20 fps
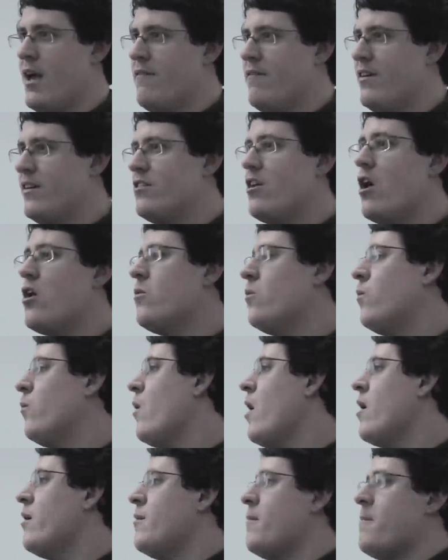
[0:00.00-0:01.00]
There's no
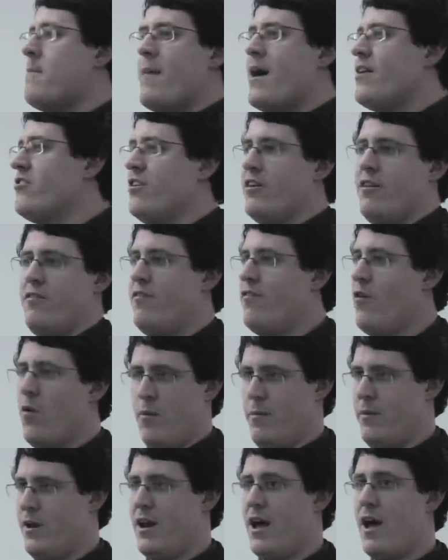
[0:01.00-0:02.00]
one magic
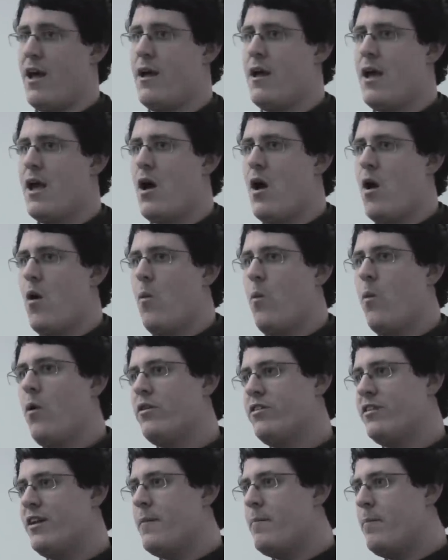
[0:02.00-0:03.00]
formula.
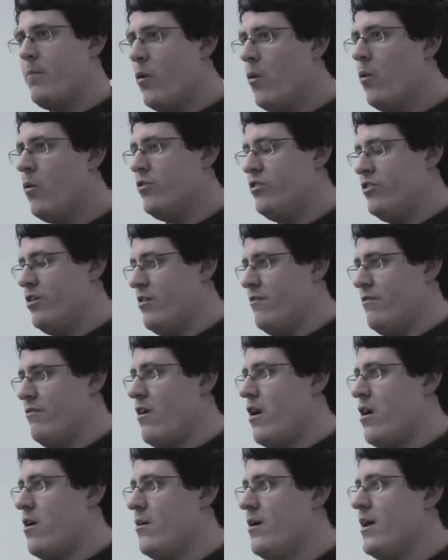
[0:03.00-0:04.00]
What's important,
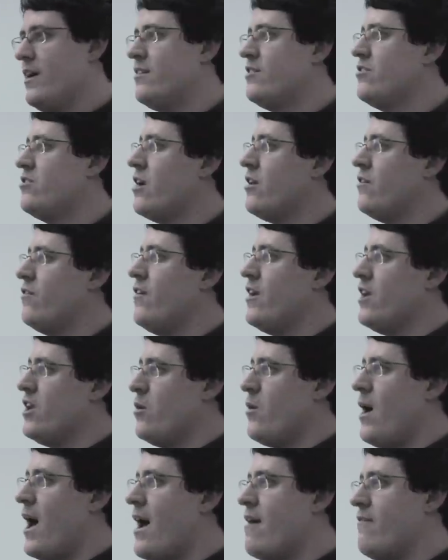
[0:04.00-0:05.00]
though, is just that
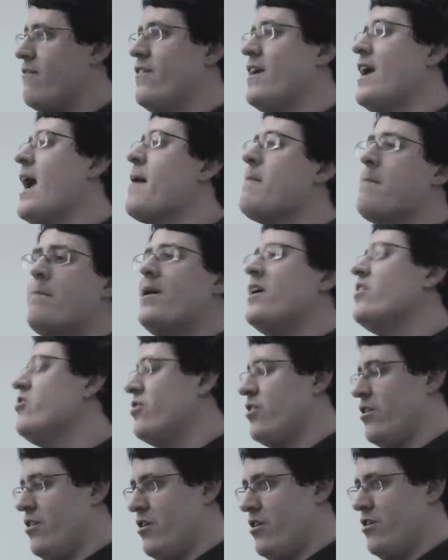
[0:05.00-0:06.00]
you have the
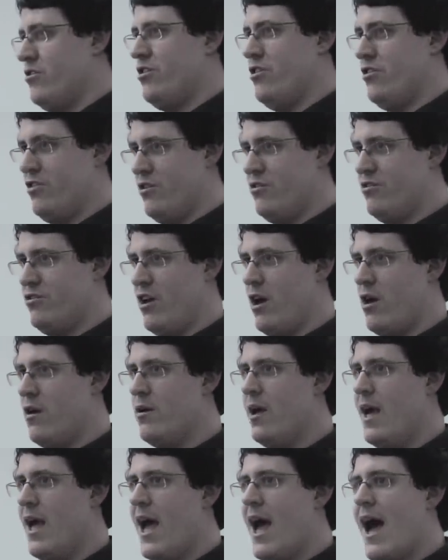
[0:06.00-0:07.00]
ambition to do so
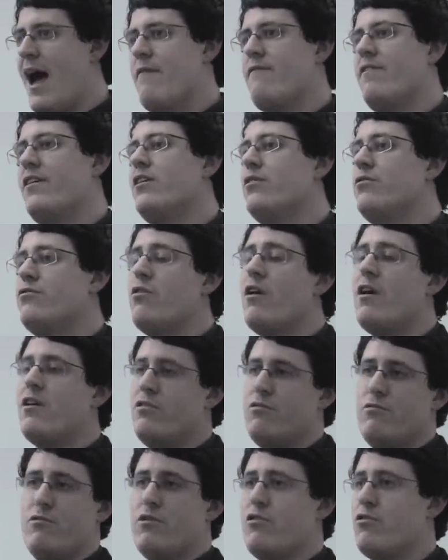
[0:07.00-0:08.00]
and that you try
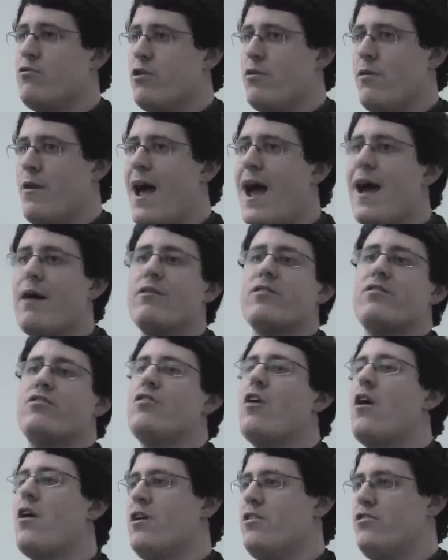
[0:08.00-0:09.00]
to recruit
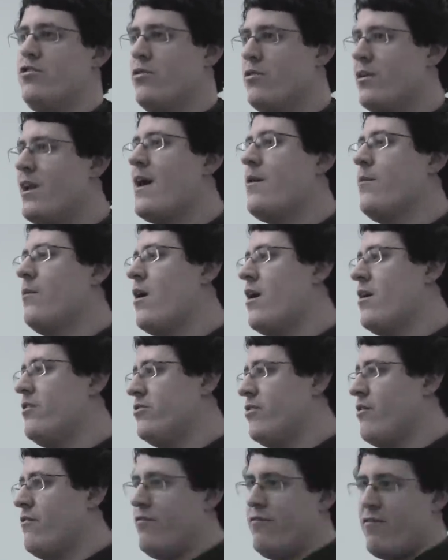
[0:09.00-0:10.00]
outside your
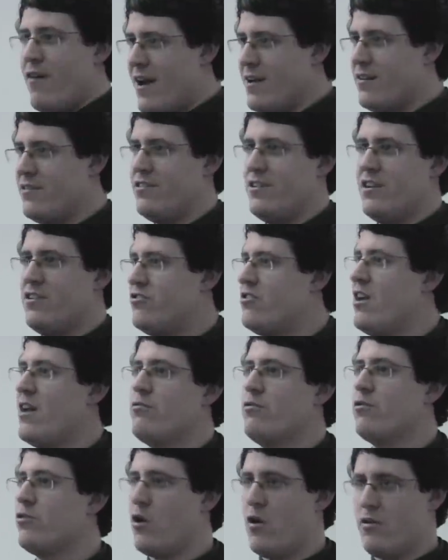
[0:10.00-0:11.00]
networks of friends and
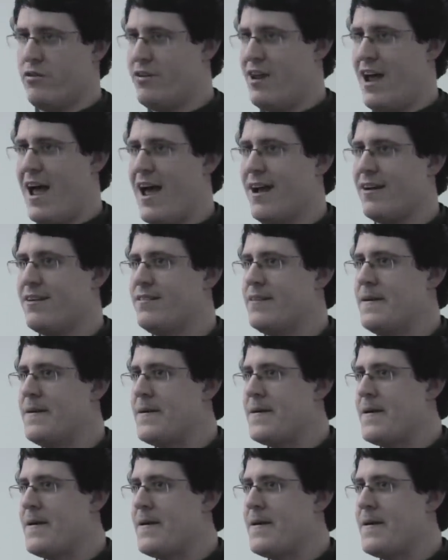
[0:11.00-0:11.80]
general contacts.